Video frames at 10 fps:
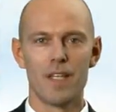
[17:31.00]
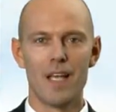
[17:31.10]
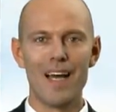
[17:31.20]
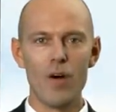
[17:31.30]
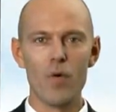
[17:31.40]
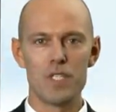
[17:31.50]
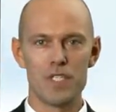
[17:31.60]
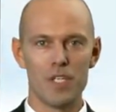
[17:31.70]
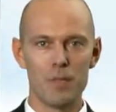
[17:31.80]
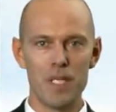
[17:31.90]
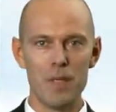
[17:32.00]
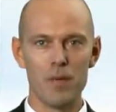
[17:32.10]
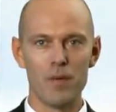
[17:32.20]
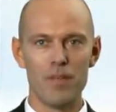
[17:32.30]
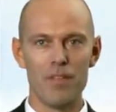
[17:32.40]
I always tell
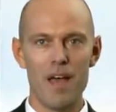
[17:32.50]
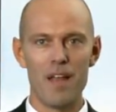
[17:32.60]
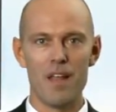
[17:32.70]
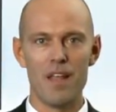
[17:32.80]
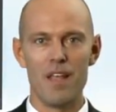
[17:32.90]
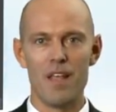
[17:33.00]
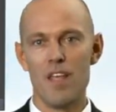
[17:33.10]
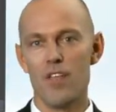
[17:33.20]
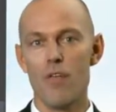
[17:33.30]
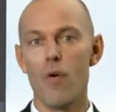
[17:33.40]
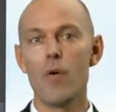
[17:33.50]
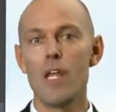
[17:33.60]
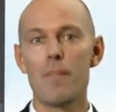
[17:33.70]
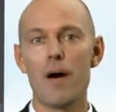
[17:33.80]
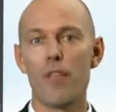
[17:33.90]
people that you're only
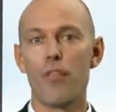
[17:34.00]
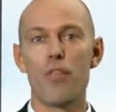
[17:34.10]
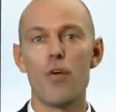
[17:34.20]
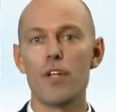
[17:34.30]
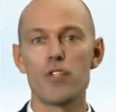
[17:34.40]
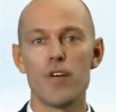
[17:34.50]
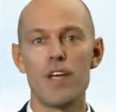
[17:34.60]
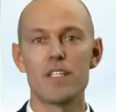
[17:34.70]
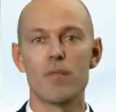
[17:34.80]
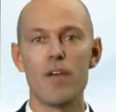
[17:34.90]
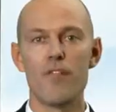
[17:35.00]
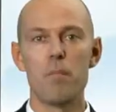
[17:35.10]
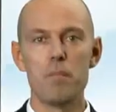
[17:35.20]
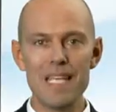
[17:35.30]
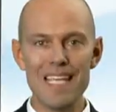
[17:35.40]
about 30 trades away from
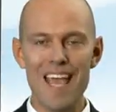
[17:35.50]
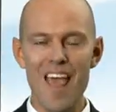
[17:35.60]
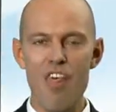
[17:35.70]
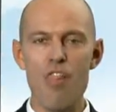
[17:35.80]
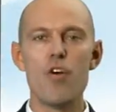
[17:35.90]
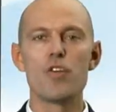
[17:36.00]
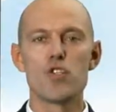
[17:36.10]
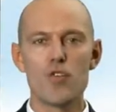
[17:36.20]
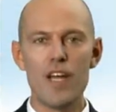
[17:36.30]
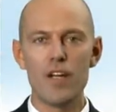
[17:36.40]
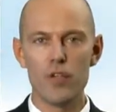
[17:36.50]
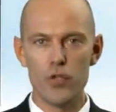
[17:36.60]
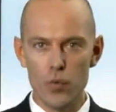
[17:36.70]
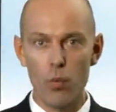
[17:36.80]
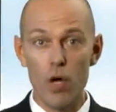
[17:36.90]
being the trader
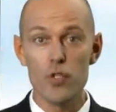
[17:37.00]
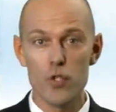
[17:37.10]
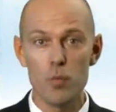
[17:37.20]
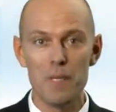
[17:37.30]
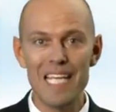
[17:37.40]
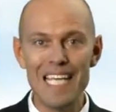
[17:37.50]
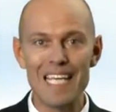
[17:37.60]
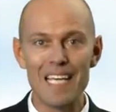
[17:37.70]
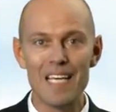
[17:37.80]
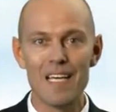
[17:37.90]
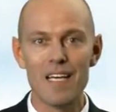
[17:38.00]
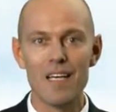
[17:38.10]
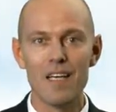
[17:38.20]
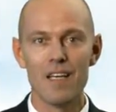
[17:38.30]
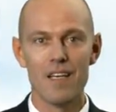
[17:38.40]
you want to be.
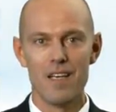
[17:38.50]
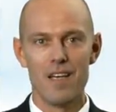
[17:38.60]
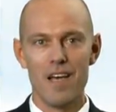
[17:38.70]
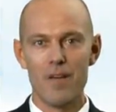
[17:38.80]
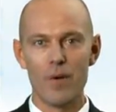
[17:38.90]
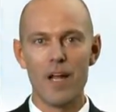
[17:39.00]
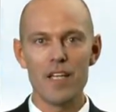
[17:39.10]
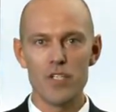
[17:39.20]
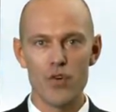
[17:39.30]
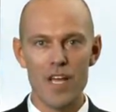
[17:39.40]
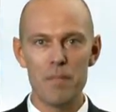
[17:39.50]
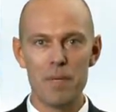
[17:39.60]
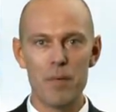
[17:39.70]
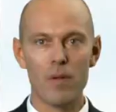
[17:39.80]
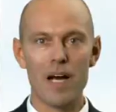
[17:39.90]
And when I train
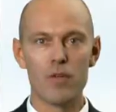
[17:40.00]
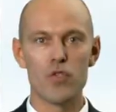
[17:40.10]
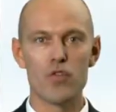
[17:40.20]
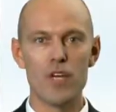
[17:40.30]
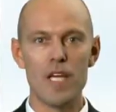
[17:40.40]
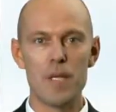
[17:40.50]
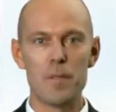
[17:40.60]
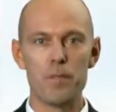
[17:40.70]
people how to trade,